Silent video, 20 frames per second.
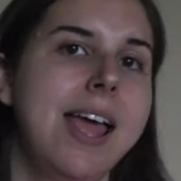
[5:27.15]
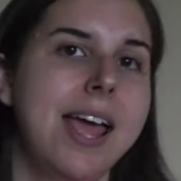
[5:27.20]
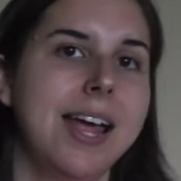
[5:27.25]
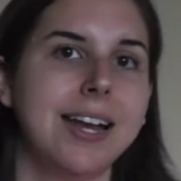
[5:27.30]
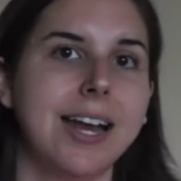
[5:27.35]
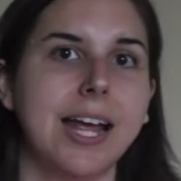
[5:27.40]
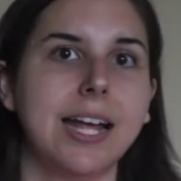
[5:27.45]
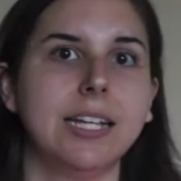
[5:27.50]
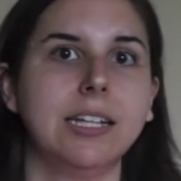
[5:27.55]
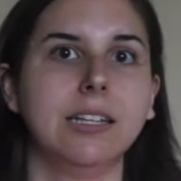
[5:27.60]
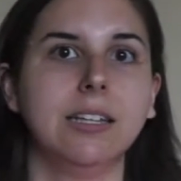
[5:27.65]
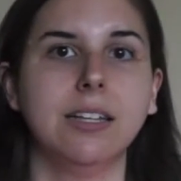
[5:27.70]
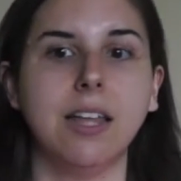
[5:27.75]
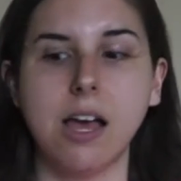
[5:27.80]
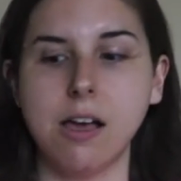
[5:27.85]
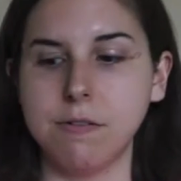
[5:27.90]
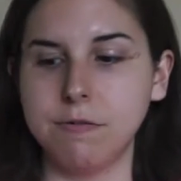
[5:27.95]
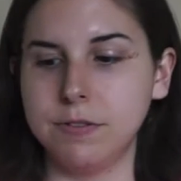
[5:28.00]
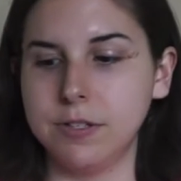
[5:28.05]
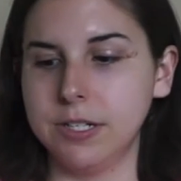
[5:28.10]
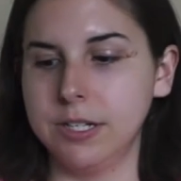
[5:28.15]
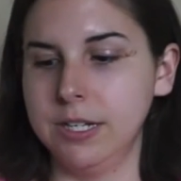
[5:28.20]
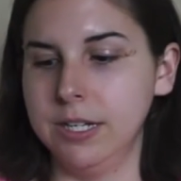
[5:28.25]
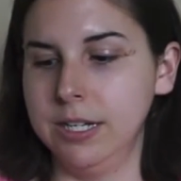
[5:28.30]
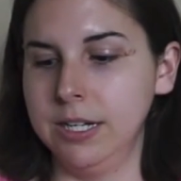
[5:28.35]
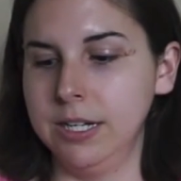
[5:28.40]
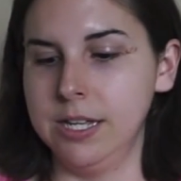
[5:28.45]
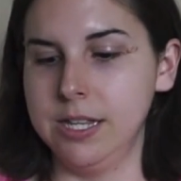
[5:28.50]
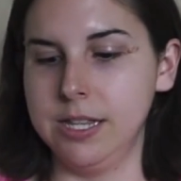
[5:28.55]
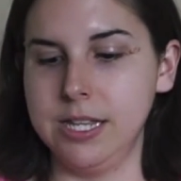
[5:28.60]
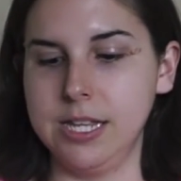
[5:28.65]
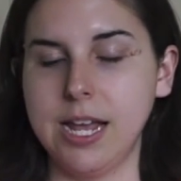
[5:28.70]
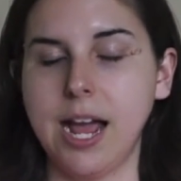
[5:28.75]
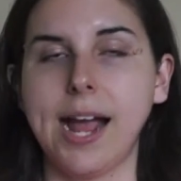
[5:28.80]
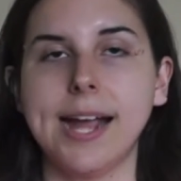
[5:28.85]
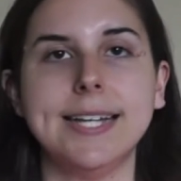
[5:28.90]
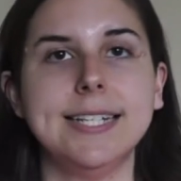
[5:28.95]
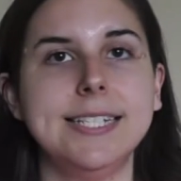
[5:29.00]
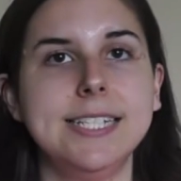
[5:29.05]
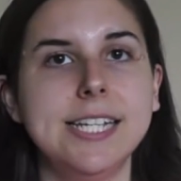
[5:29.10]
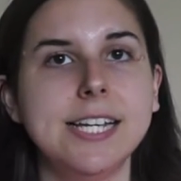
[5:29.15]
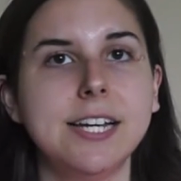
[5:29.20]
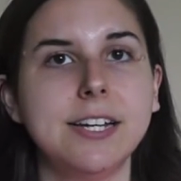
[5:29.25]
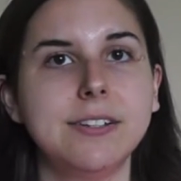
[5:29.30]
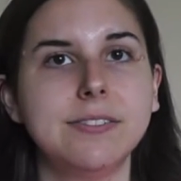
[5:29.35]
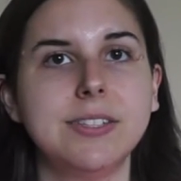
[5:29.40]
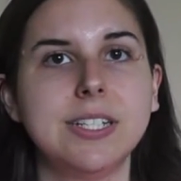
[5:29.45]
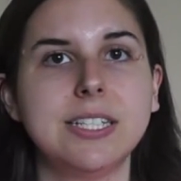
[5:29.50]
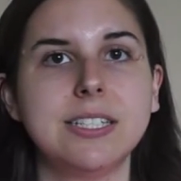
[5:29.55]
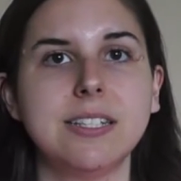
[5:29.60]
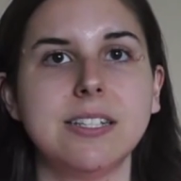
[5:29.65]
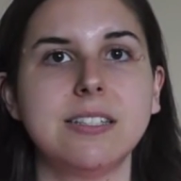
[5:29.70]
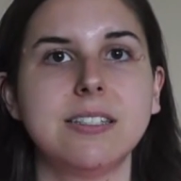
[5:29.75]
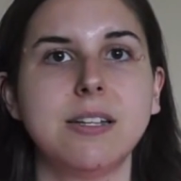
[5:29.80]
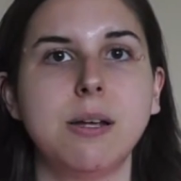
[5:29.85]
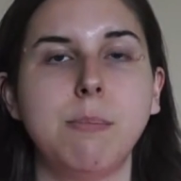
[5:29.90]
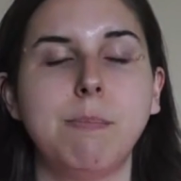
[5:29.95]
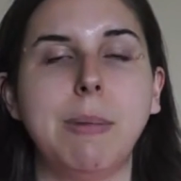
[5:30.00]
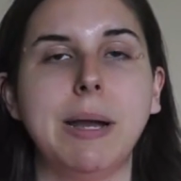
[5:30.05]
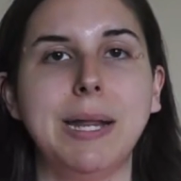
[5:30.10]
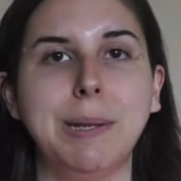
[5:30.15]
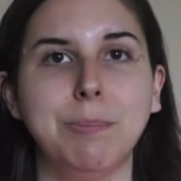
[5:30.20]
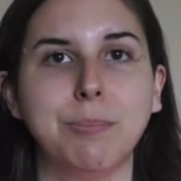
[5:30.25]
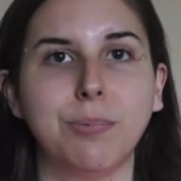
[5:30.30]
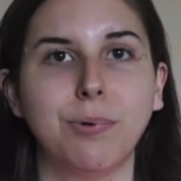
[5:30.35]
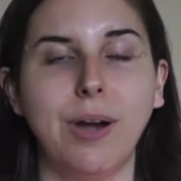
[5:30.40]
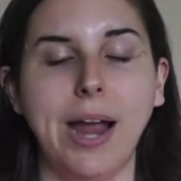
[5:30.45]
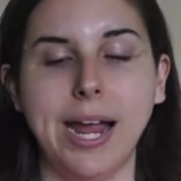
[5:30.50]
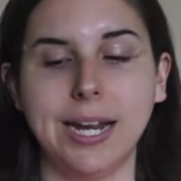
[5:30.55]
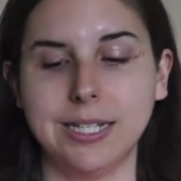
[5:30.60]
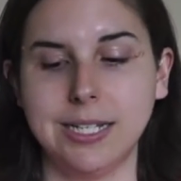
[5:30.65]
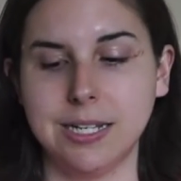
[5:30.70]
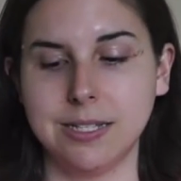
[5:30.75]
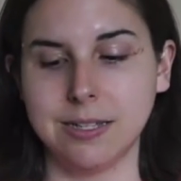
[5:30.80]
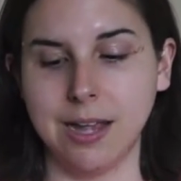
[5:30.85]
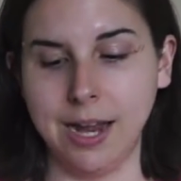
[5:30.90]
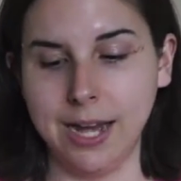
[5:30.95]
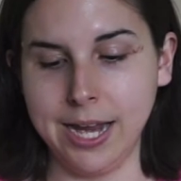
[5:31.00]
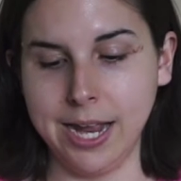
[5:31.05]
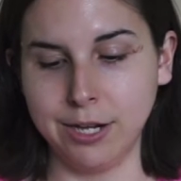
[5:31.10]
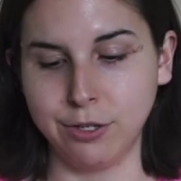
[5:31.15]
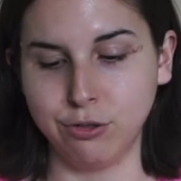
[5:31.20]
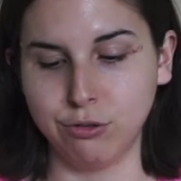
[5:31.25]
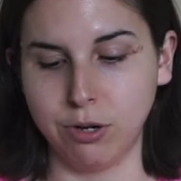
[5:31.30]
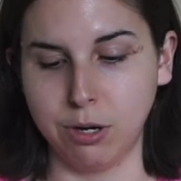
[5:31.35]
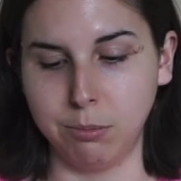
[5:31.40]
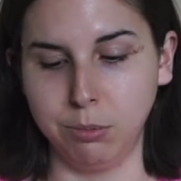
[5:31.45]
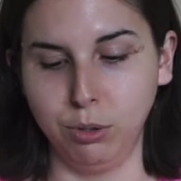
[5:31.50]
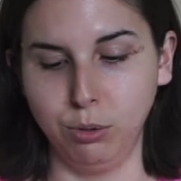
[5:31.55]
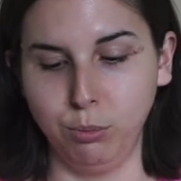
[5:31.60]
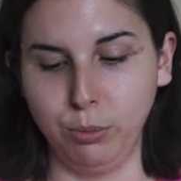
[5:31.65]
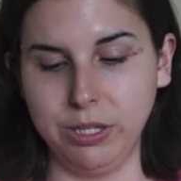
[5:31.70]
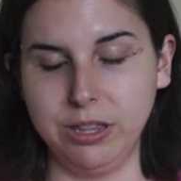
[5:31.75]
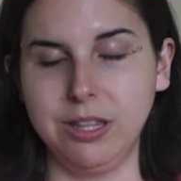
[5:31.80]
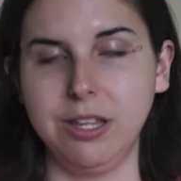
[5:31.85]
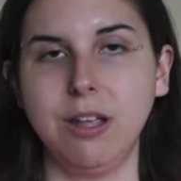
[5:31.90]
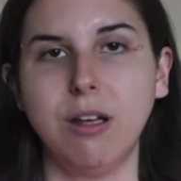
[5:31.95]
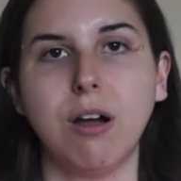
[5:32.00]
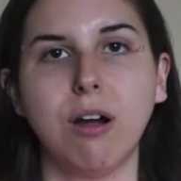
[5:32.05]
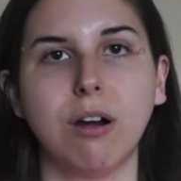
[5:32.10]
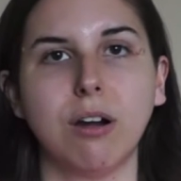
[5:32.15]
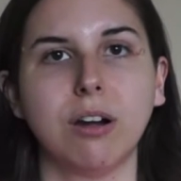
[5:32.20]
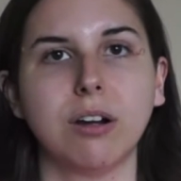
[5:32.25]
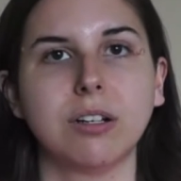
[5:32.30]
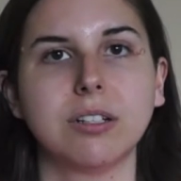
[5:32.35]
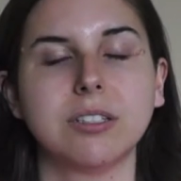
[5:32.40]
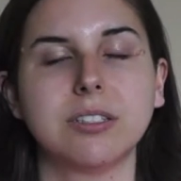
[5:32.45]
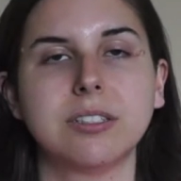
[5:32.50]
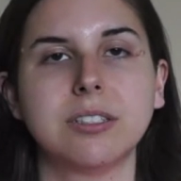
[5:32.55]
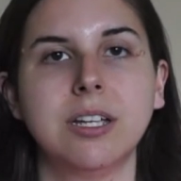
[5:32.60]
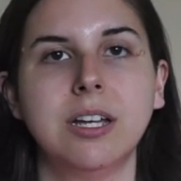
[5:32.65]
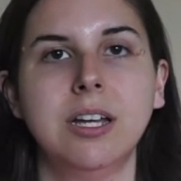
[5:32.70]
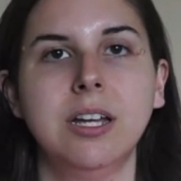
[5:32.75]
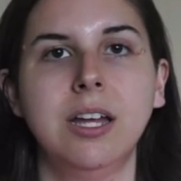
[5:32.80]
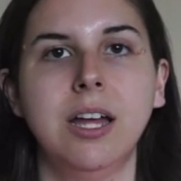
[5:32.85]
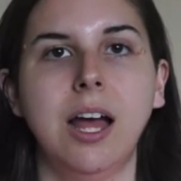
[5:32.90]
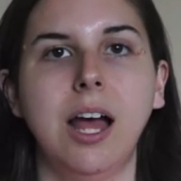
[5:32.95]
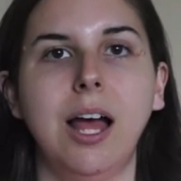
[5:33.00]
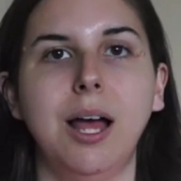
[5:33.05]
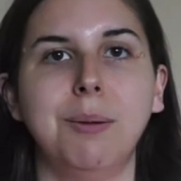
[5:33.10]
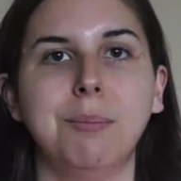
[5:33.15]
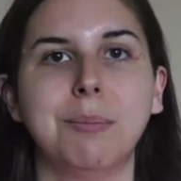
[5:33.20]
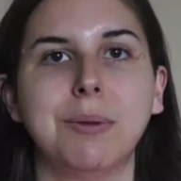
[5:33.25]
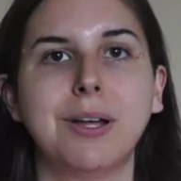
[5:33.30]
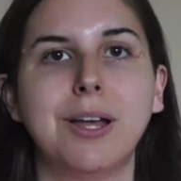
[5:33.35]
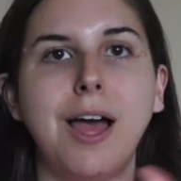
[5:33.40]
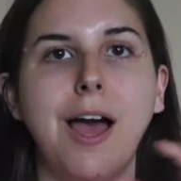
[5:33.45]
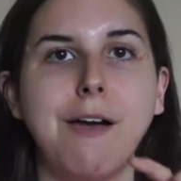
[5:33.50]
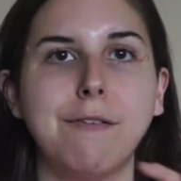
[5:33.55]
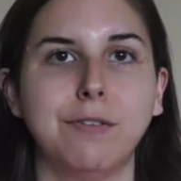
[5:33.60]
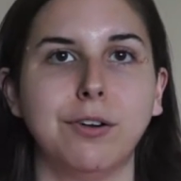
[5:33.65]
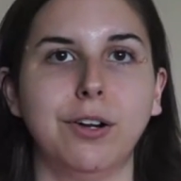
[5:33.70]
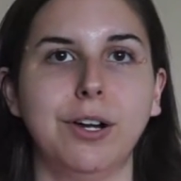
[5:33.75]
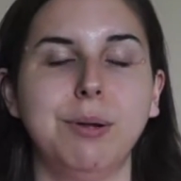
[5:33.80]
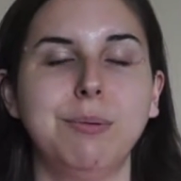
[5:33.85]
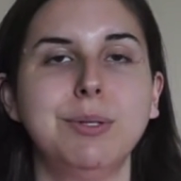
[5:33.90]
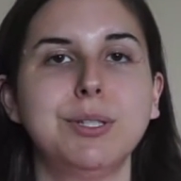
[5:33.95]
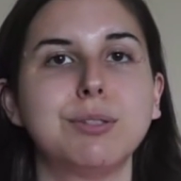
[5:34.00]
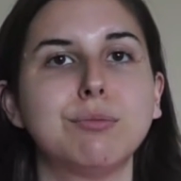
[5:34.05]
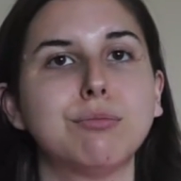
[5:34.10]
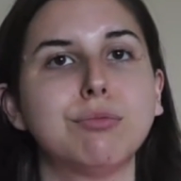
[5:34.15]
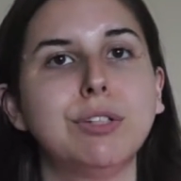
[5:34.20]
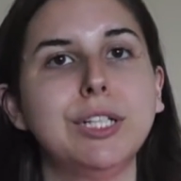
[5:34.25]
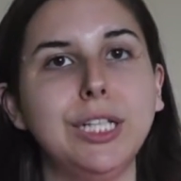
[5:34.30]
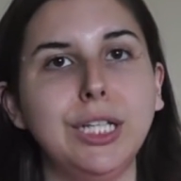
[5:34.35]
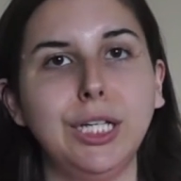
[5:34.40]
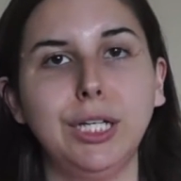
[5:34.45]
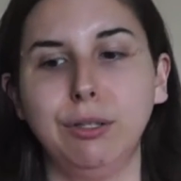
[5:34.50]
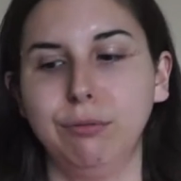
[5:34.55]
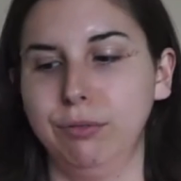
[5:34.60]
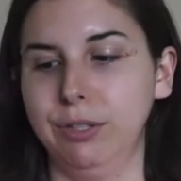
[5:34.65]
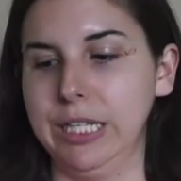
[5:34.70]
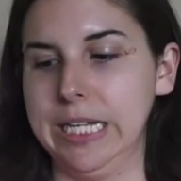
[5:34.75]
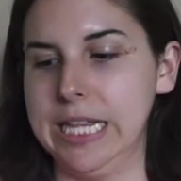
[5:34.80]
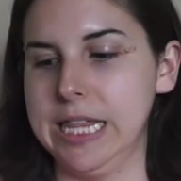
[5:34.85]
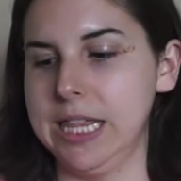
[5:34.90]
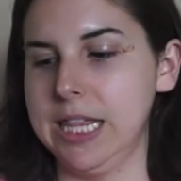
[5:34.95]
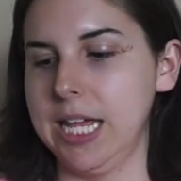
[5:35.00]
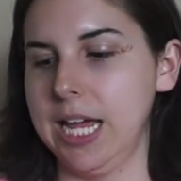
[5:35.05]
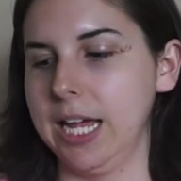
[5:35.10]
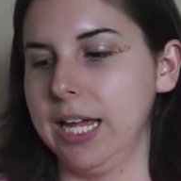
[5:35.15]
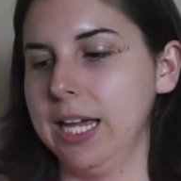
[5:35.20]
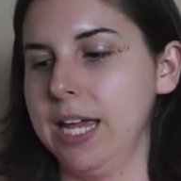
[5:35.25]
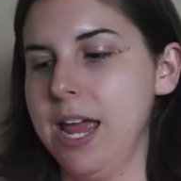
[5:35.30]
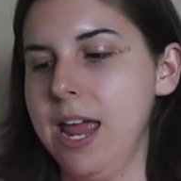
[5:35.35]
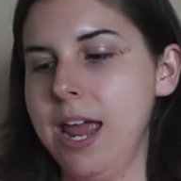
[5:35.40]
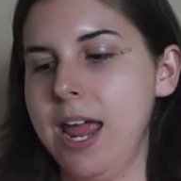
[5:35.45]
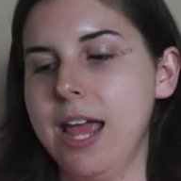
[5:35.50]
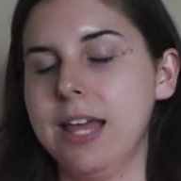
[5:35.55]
And I had loved the idea of the system, but in practice I had trouble with the ARC's um, cover. It was really, really thick.